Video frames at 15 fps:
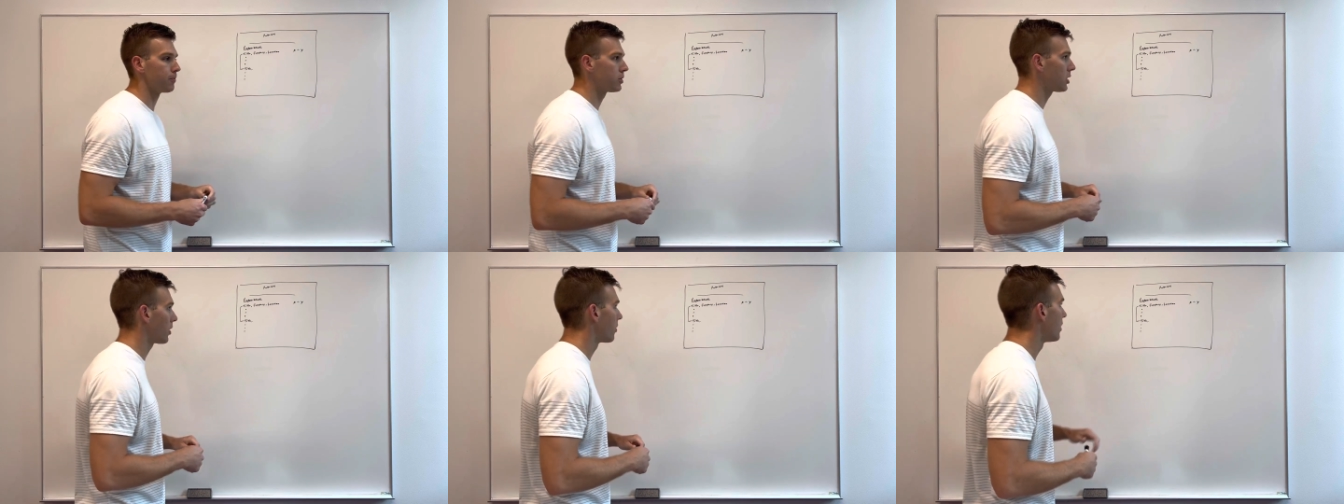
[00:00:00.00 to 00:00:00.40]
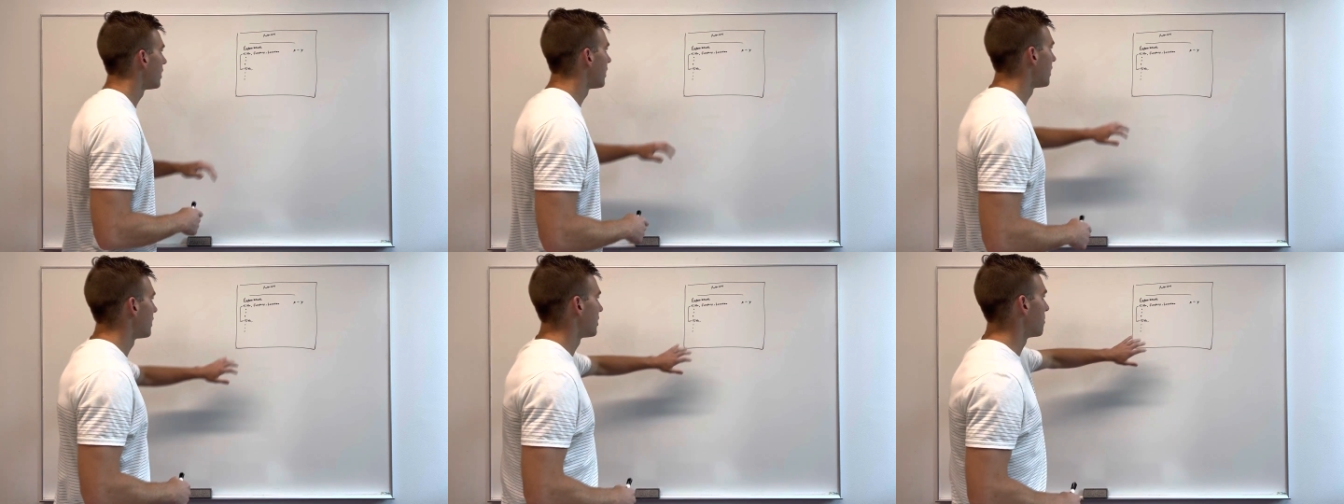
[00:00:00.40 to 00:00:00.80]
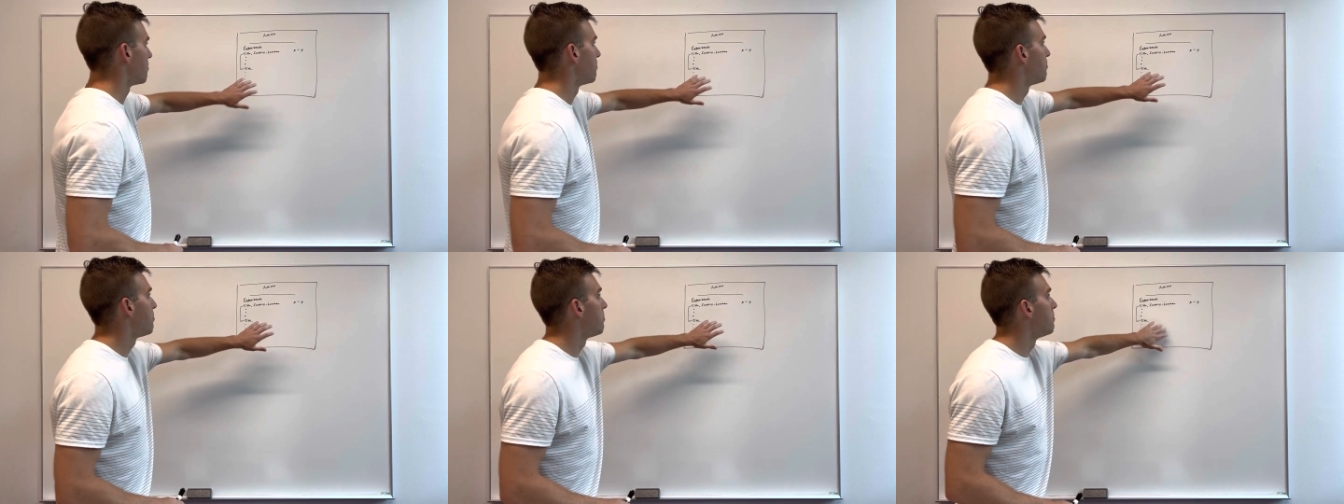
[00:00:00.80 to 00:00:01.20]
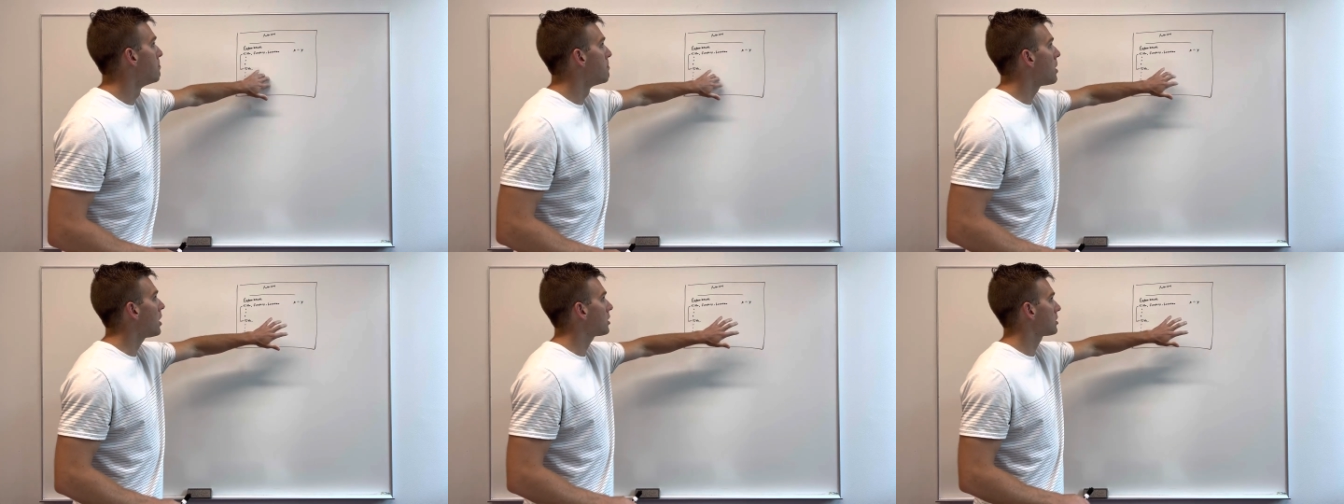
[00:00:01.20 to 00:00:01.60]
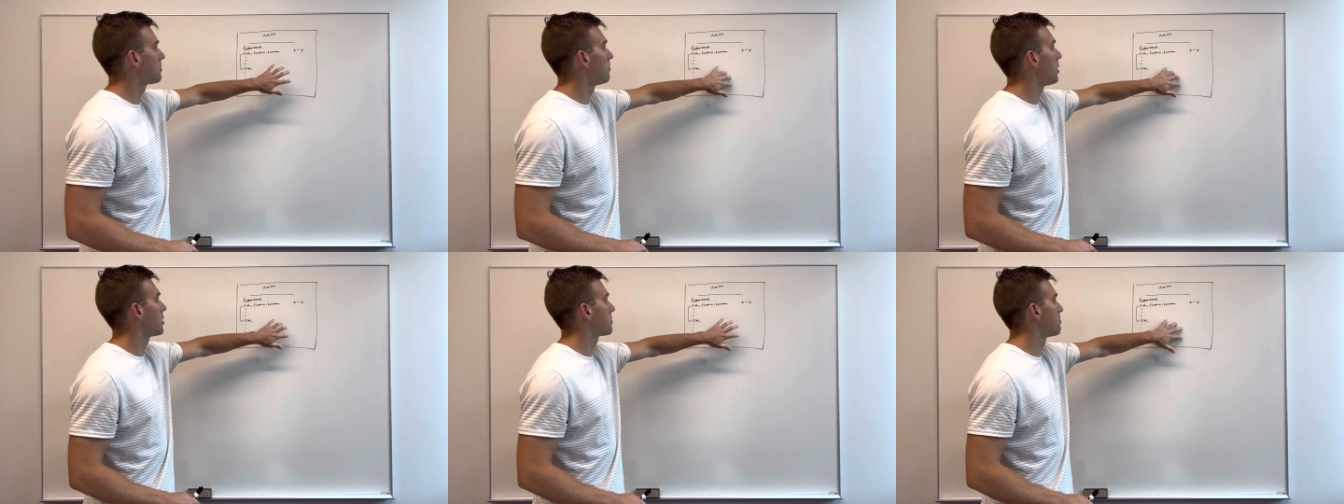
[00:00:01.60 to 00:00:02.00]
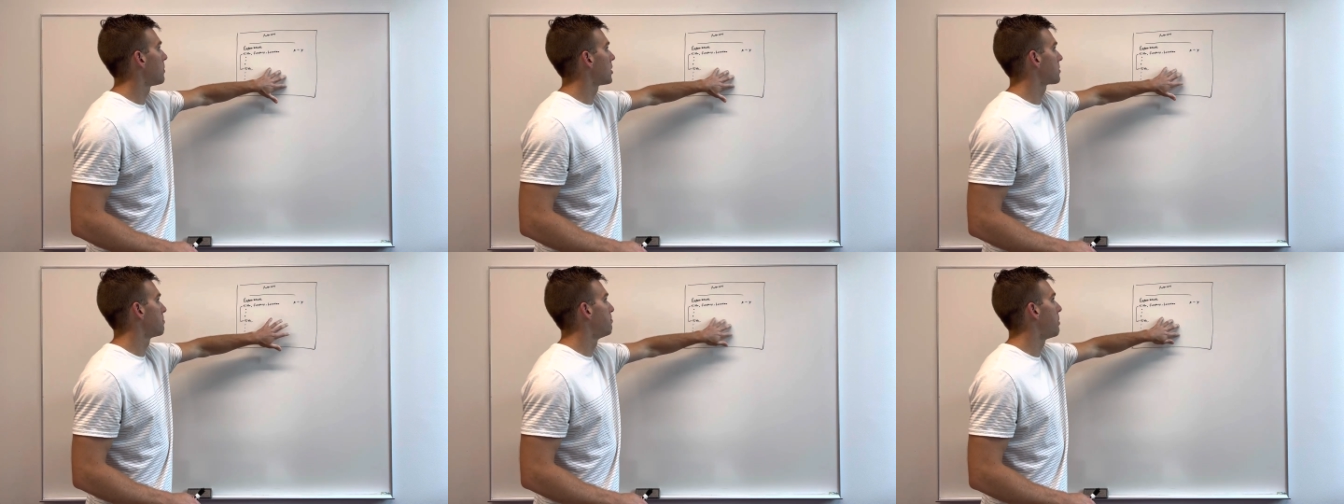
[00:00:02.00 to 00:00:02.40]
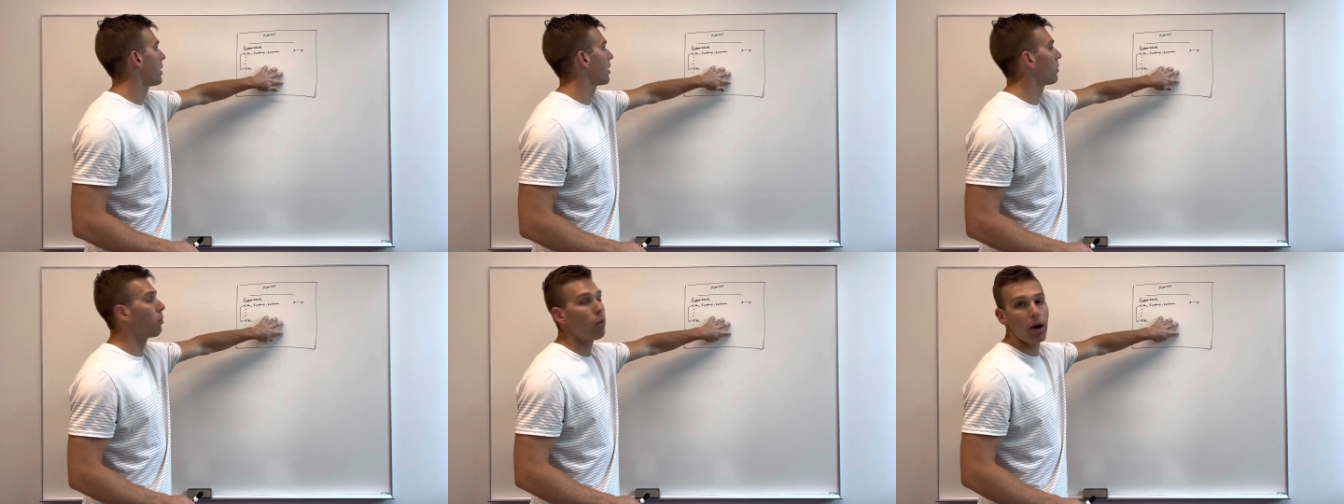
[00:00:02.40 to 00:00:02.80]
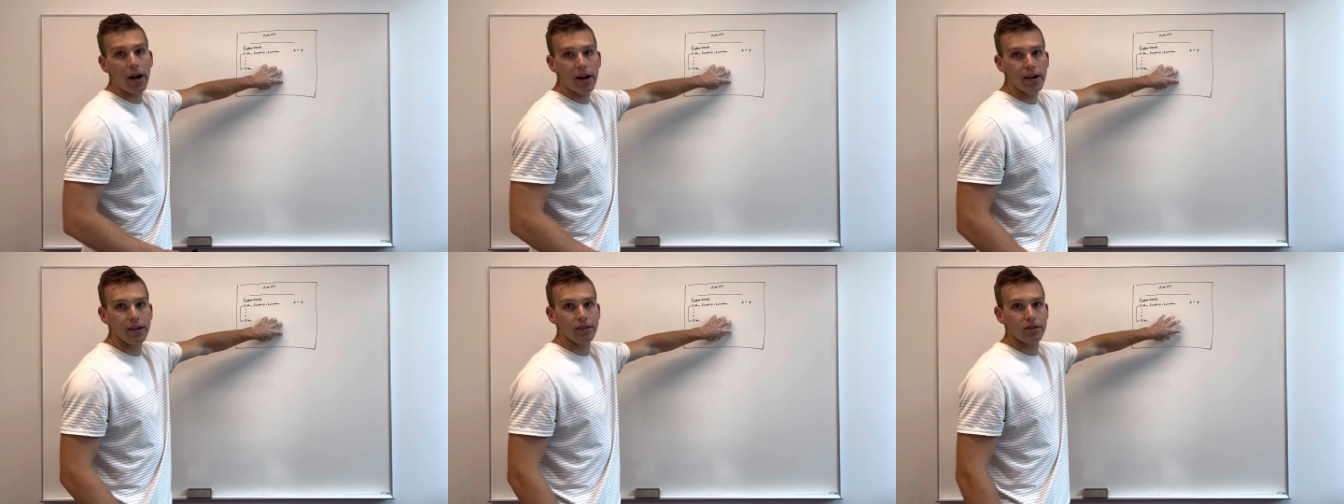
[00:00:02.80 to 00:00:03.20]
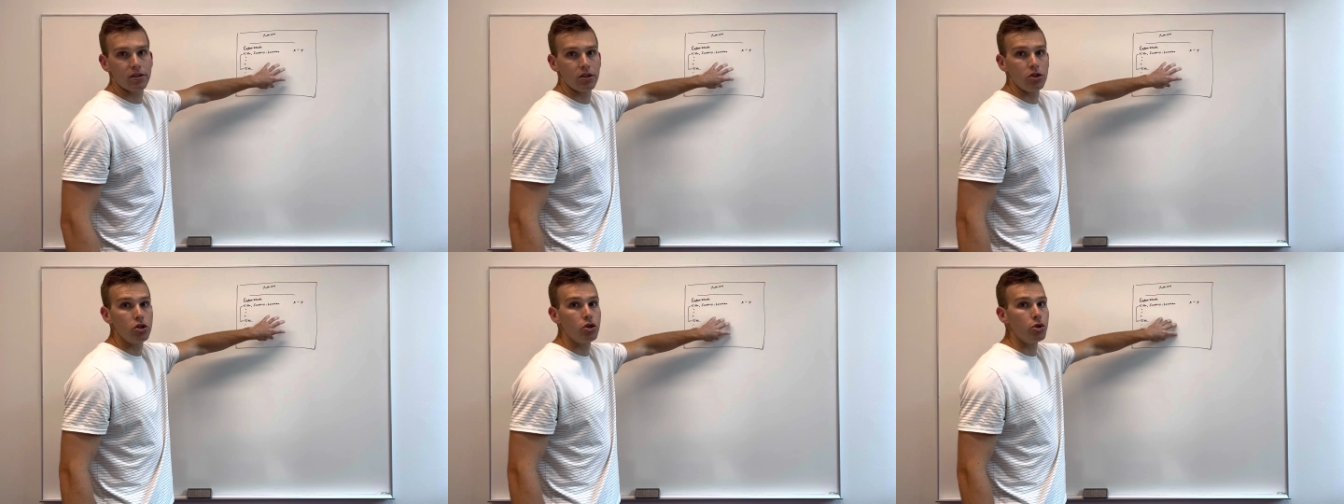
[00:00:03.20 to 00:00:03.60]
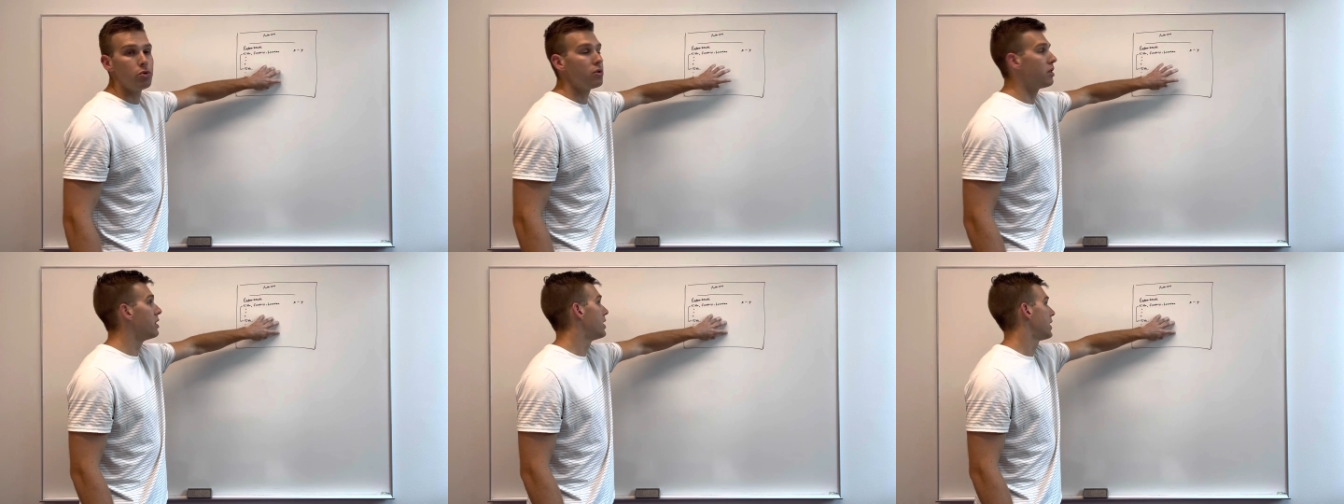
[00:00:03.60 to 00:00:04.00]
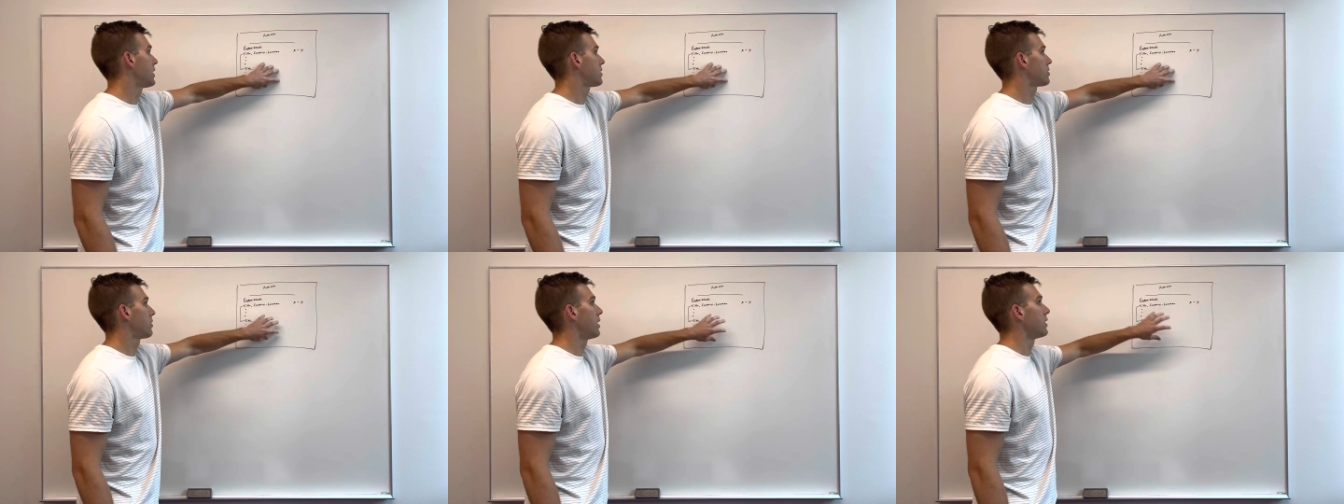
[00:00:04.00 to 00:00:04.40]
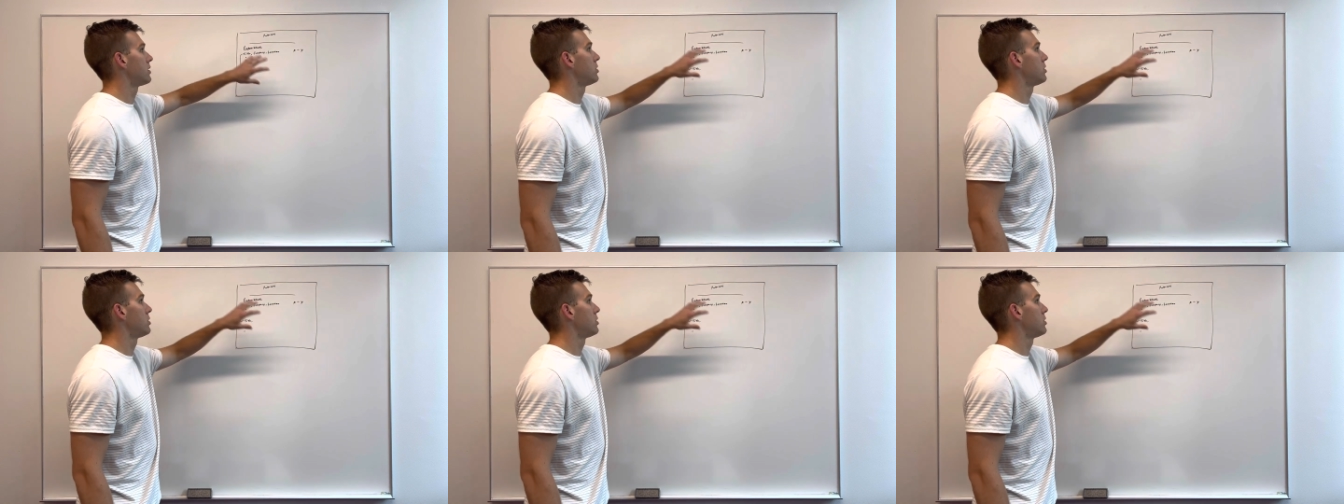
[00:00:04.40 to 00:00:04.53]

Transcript: So the much better way to do this, right?